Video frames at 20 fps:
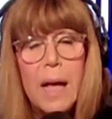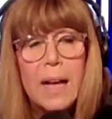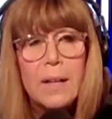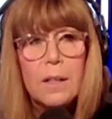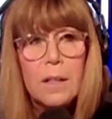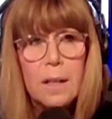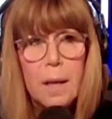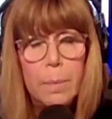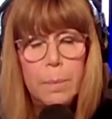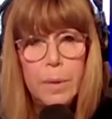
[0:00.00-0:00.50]

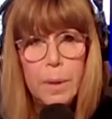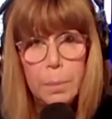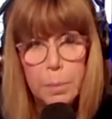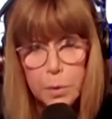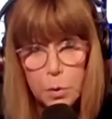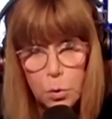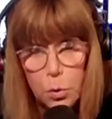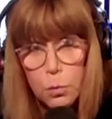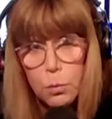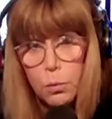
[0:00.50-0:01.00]
could get people
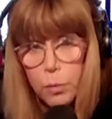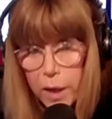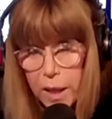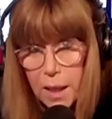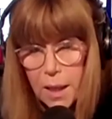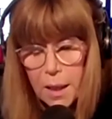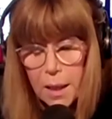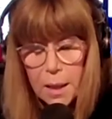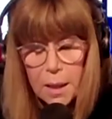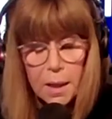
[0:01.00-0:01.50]
to
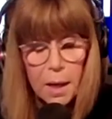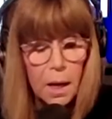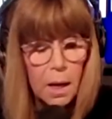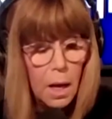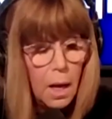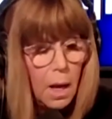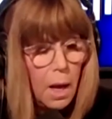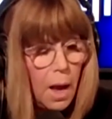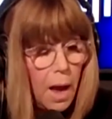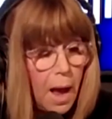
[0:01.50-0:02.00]
read
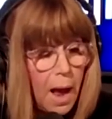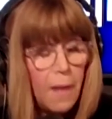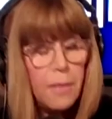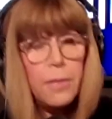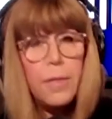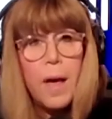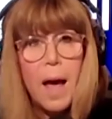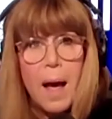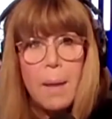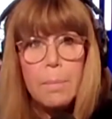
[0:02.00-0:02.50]
and
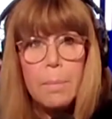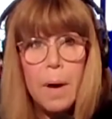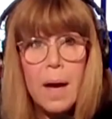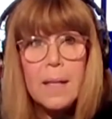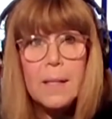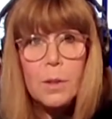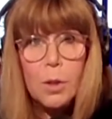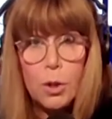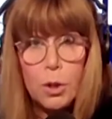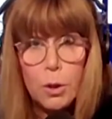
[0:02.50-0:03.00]
that
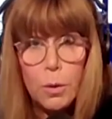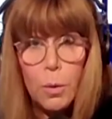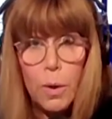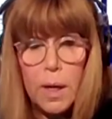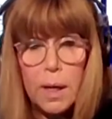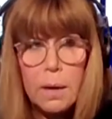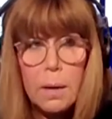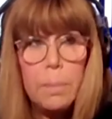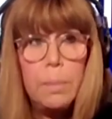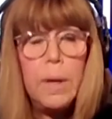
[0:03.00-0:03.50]
might do
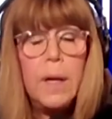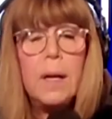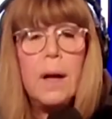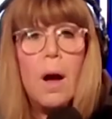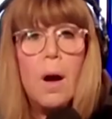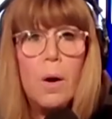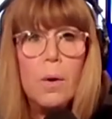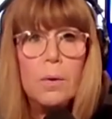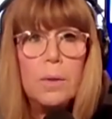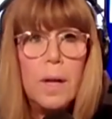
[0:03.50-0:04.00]
it. But
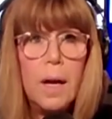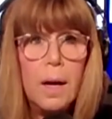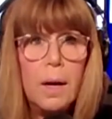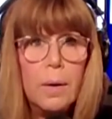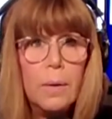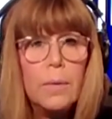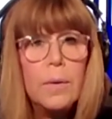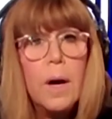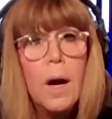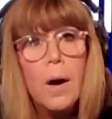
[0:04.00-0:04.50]
oh
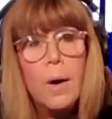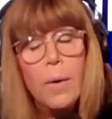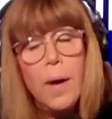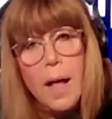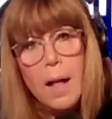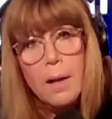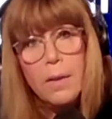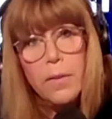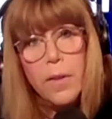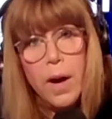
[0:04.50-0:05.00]
no, oh
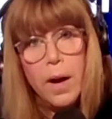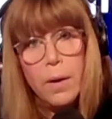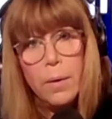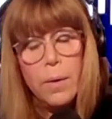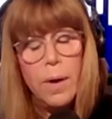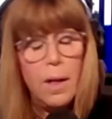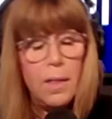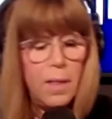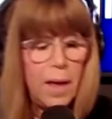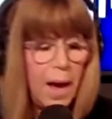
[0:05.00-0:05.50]
hell
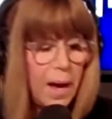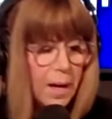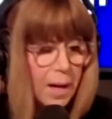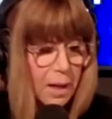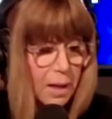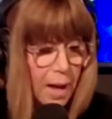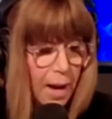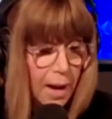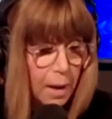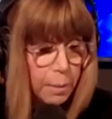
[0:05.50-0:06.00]
no, that
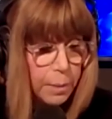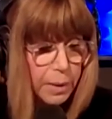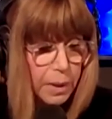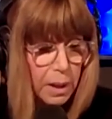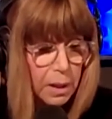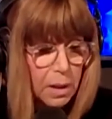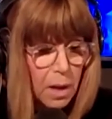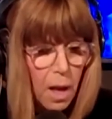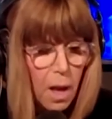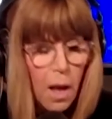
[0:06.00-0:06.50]
ain't
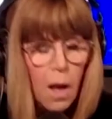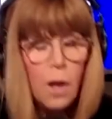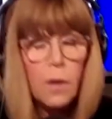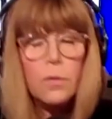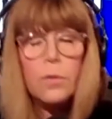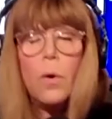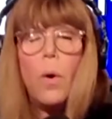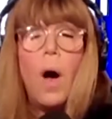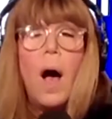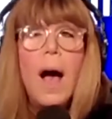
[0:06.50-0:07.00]
happening.
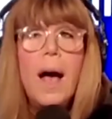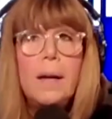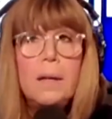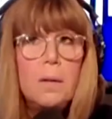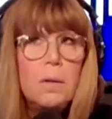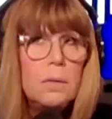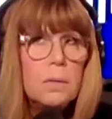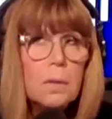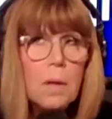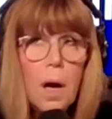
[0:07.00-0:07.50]
So I
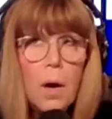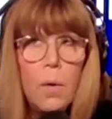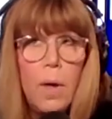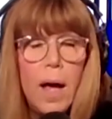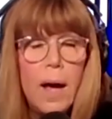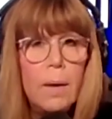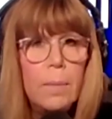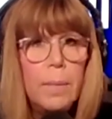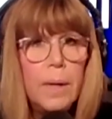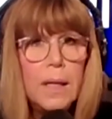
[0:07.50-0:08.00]
don't know
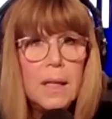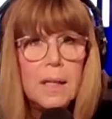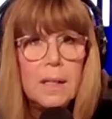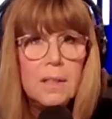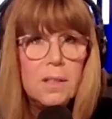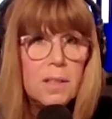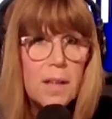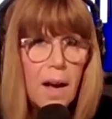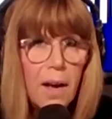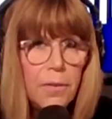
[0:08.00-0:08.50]
how many
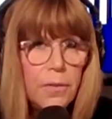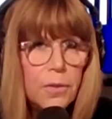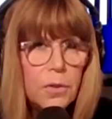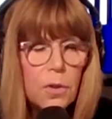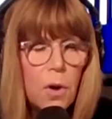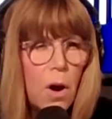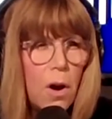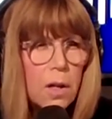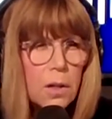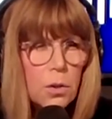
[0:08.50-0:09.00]
deaths
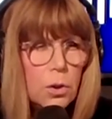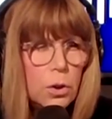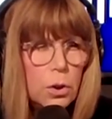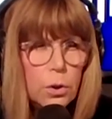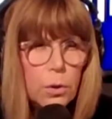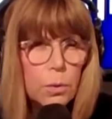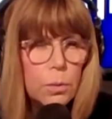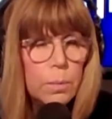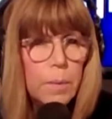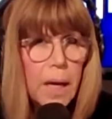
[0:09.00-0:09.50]
are
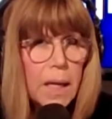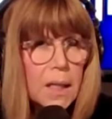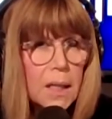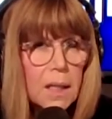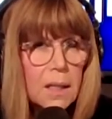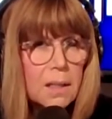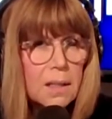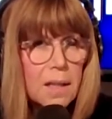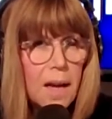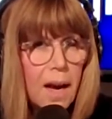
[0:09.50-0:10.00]
too
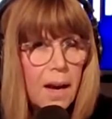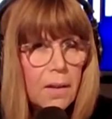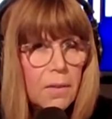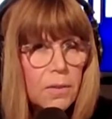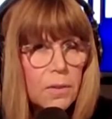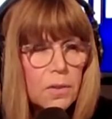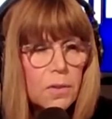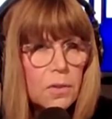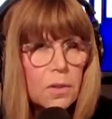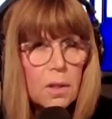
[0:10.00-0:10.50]
many
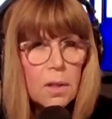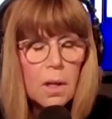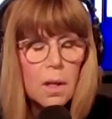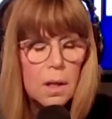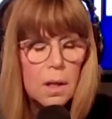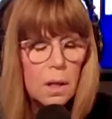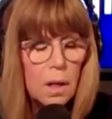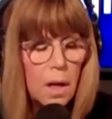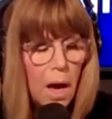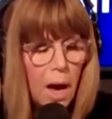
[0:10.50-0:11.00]
deaths.
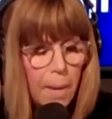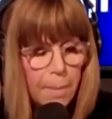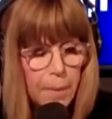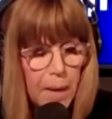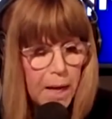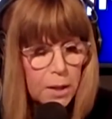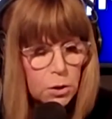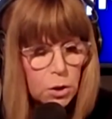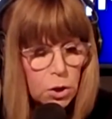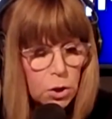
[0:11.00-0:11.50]
I'm
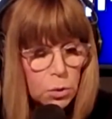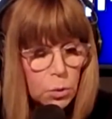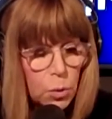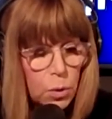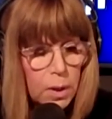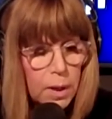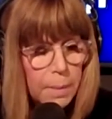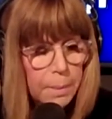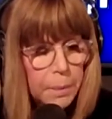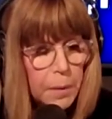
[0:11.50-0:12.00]
not
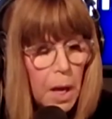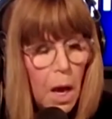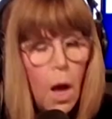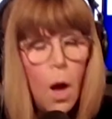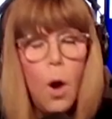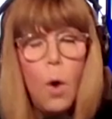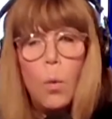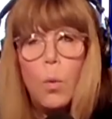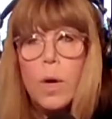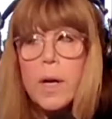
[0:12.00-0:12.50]
sure.
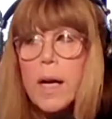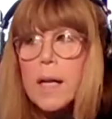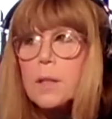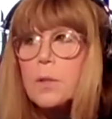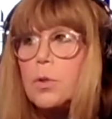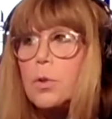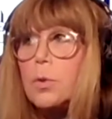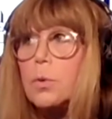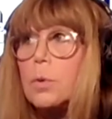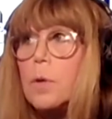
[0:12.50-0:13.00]
What I
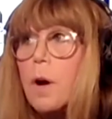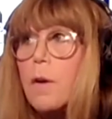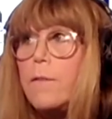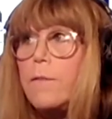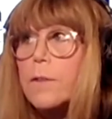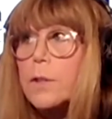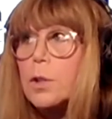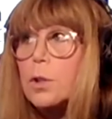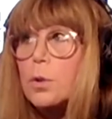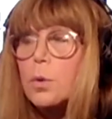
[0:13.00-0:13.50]
do know
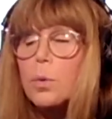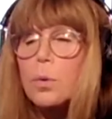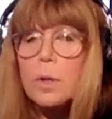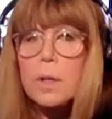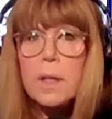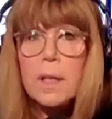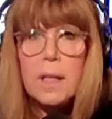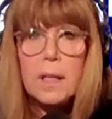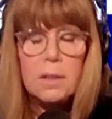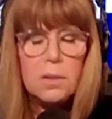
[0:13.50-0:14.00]
for
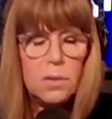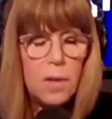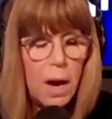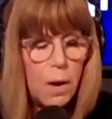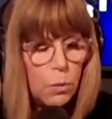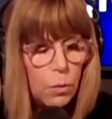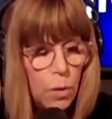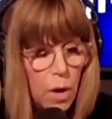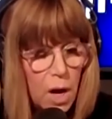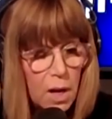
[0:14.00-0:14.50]
sure is
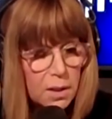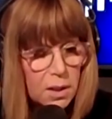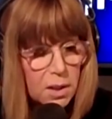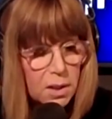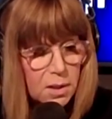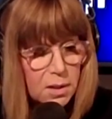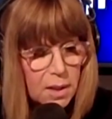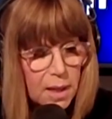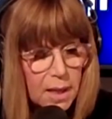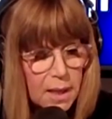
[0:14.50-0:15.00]
that Ron
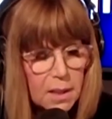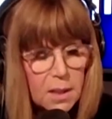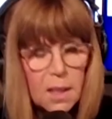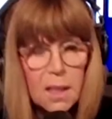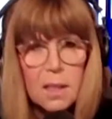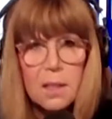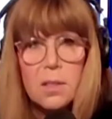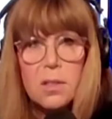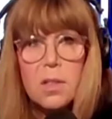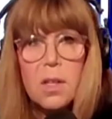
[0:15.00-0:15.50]

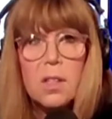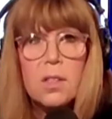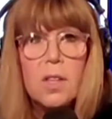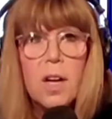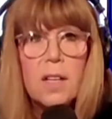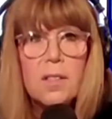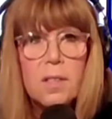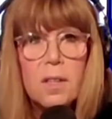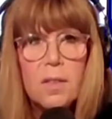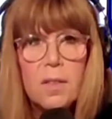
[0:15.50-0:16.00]
DeSantis
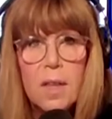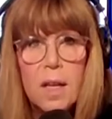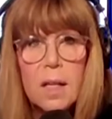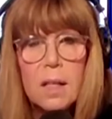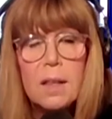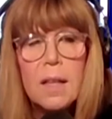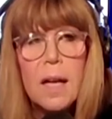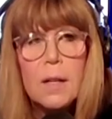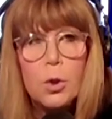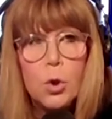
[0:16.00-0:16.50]
doesn't
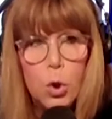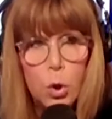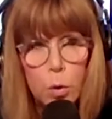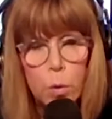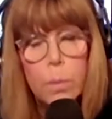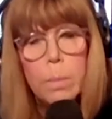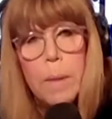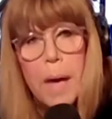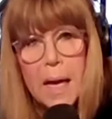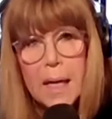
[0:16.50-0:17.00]
think that too
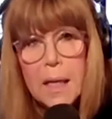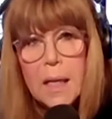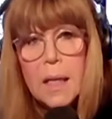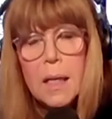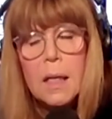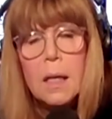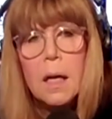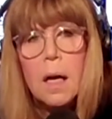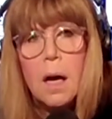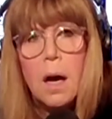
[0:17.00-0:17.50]

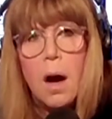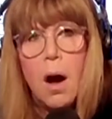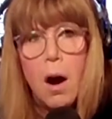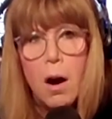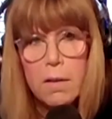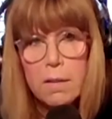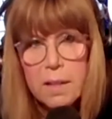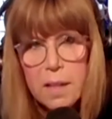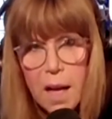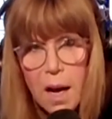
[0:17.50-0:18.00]
many
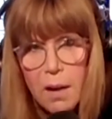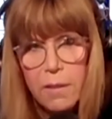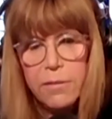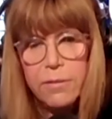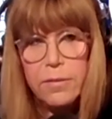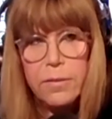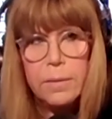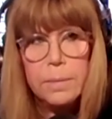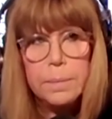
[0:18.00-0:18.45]
are enough.